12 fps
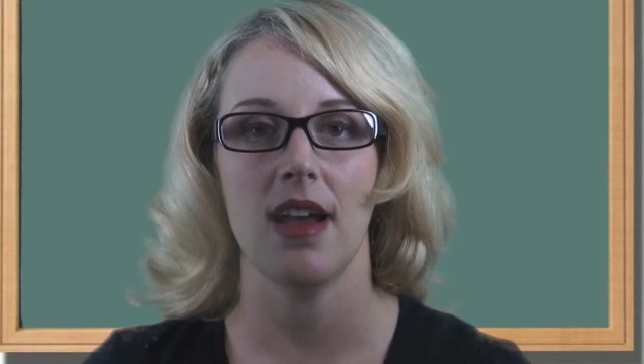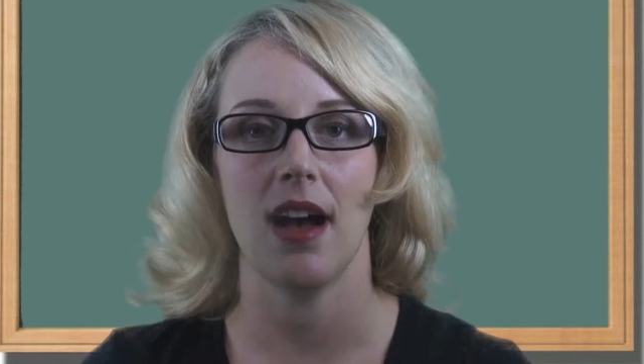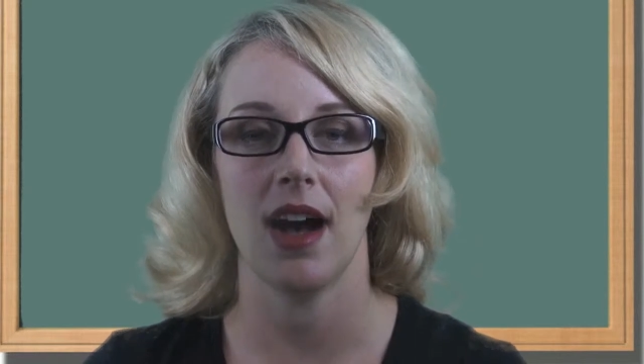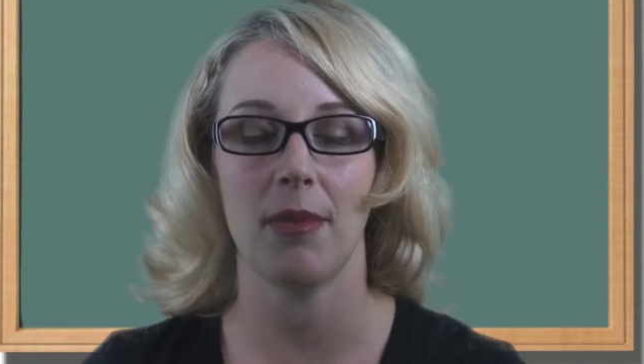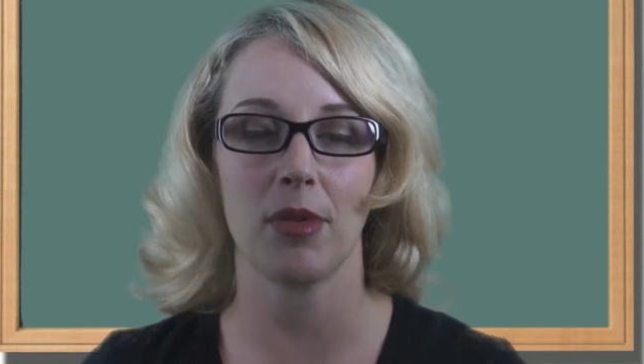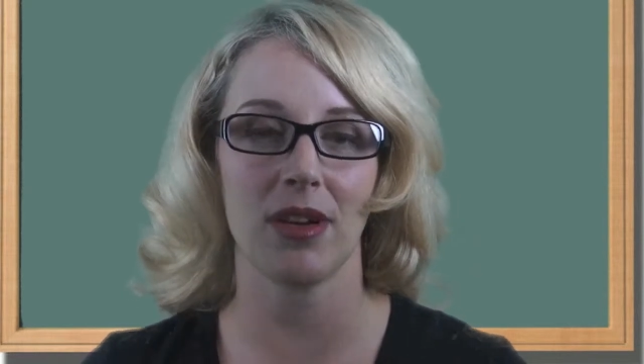
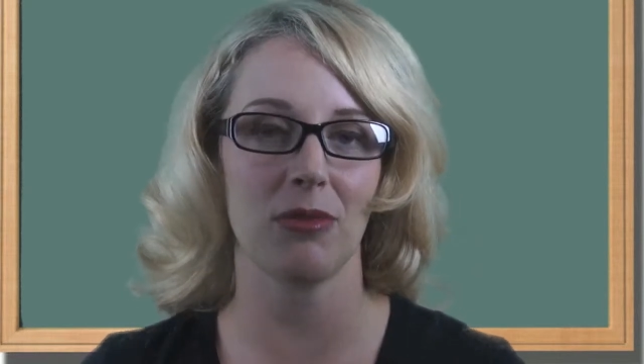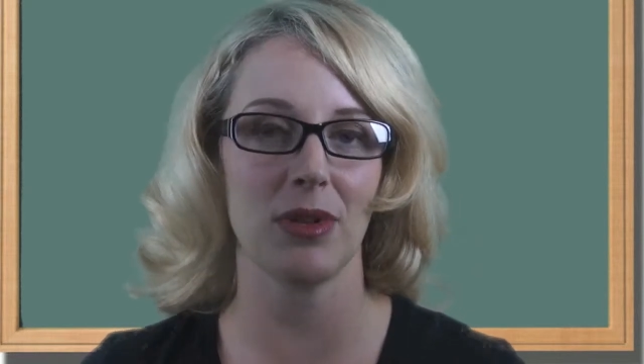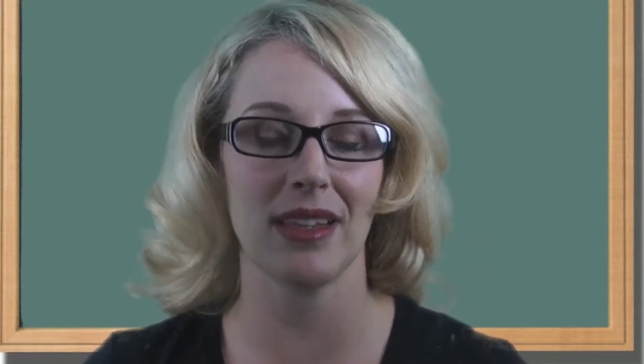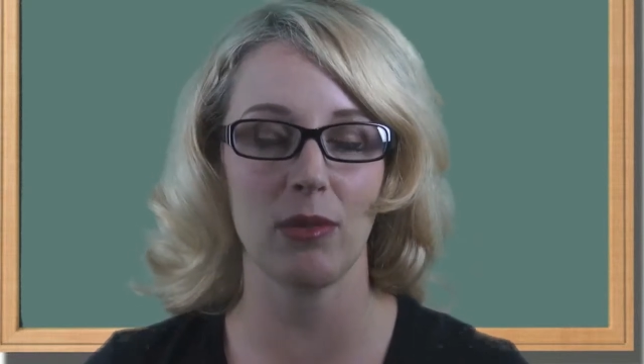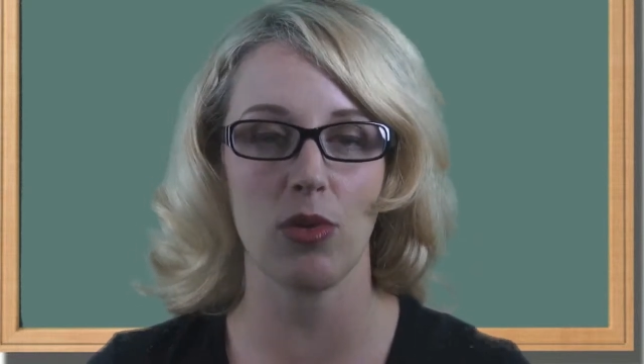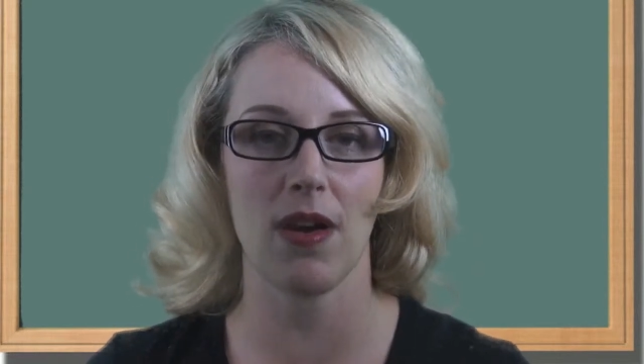um, or
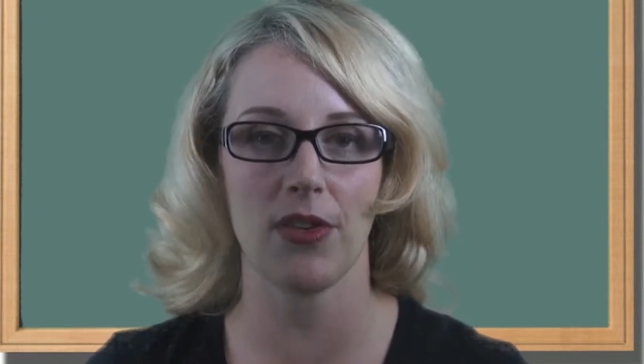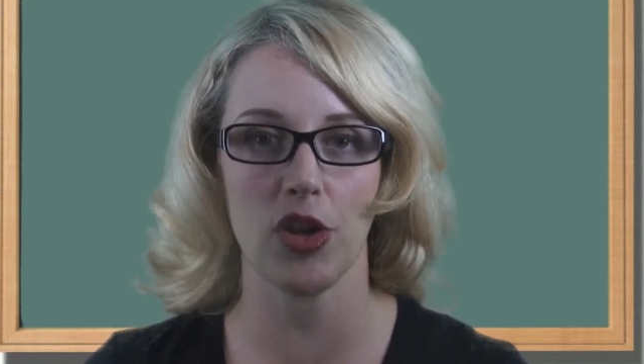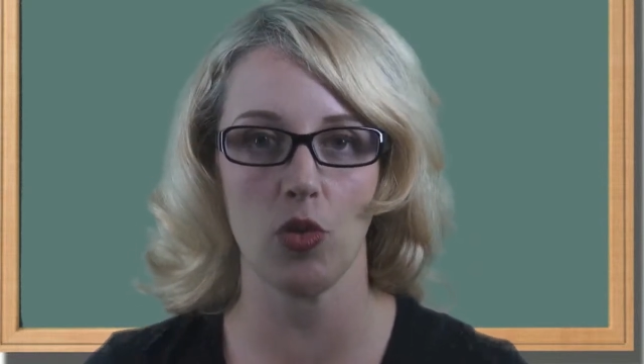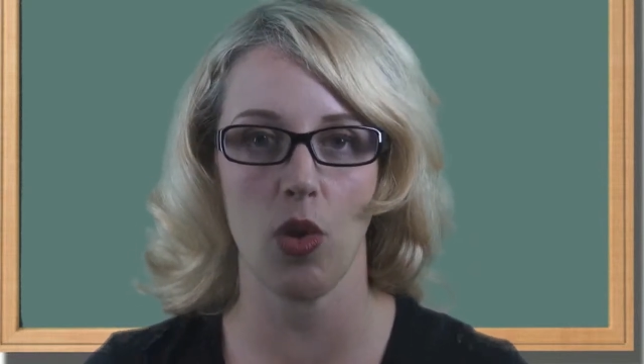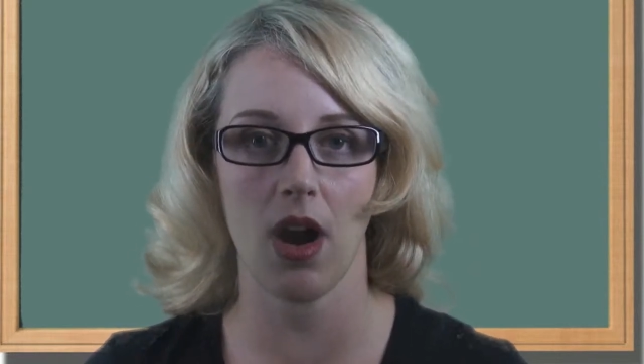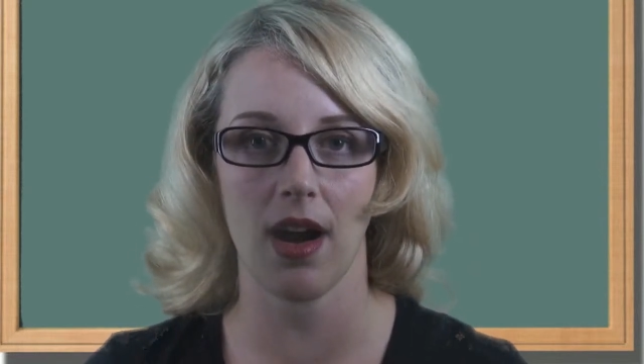really wherever
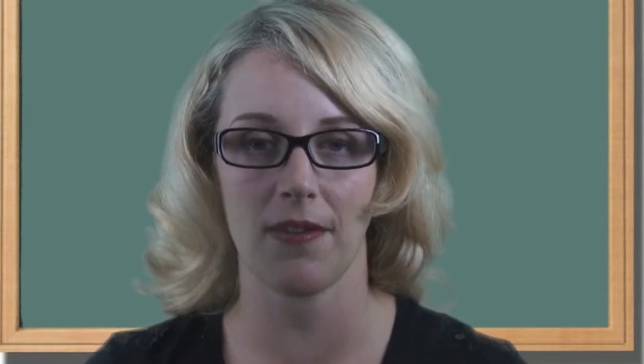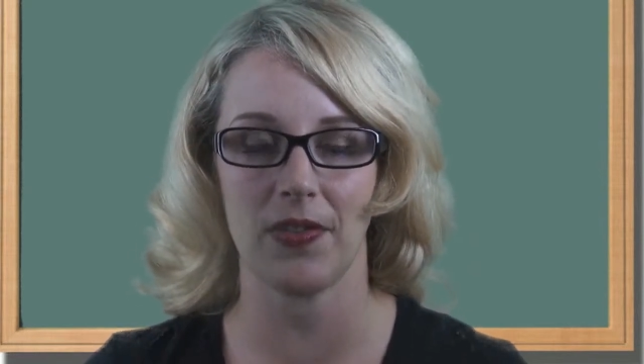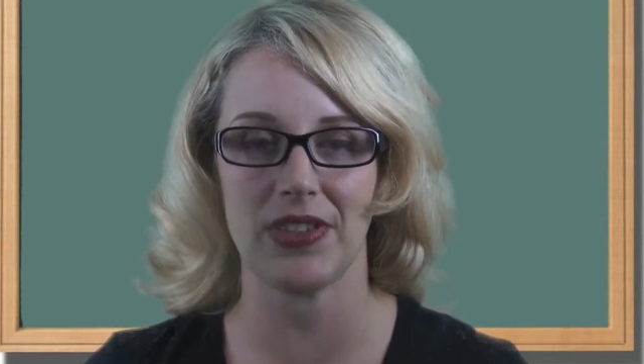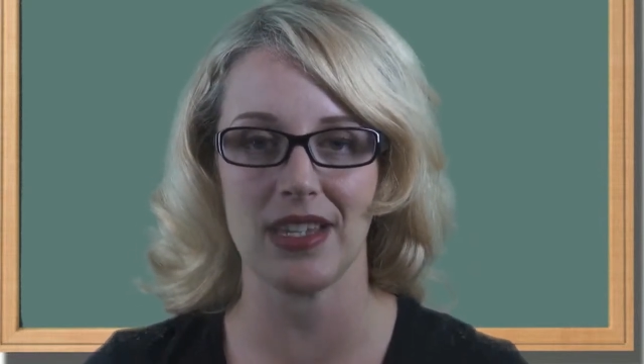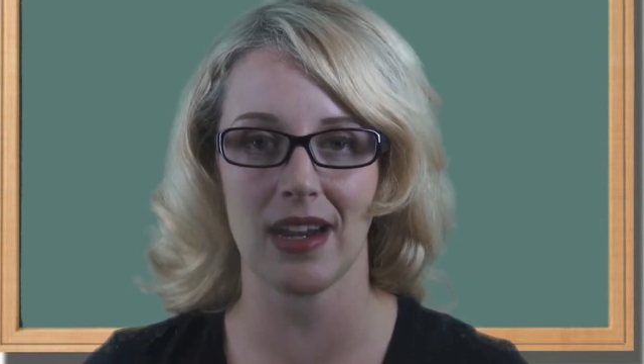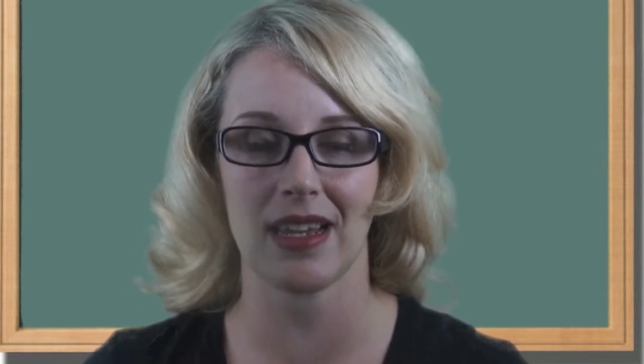you are, if
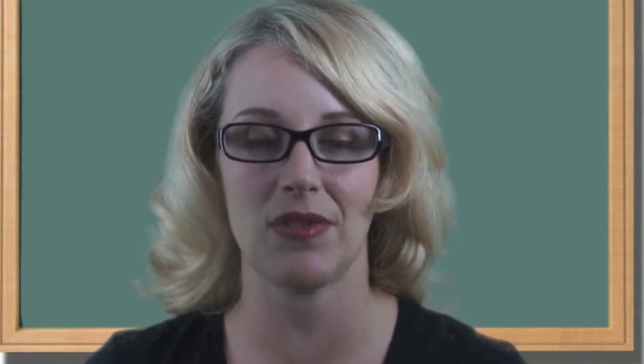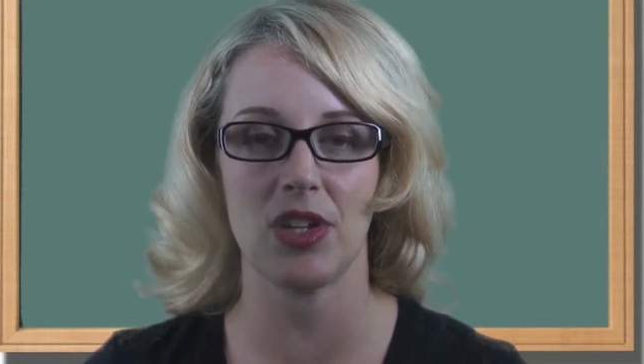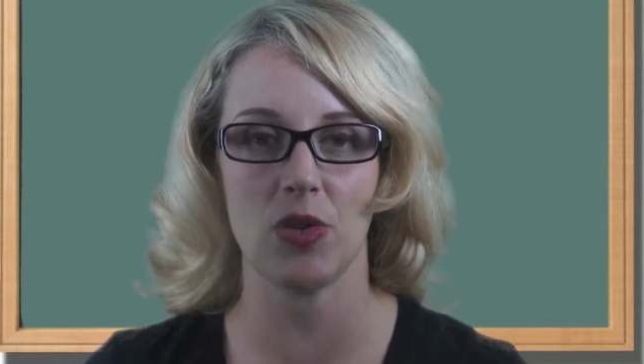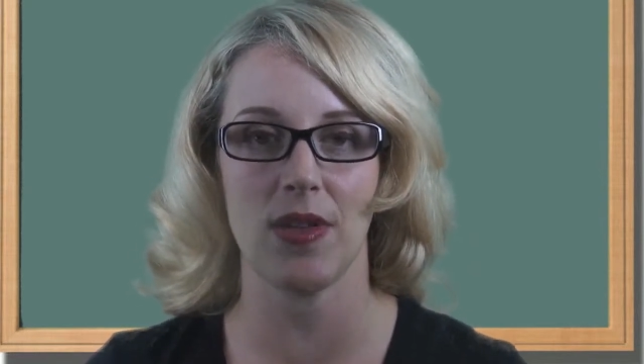it's not giving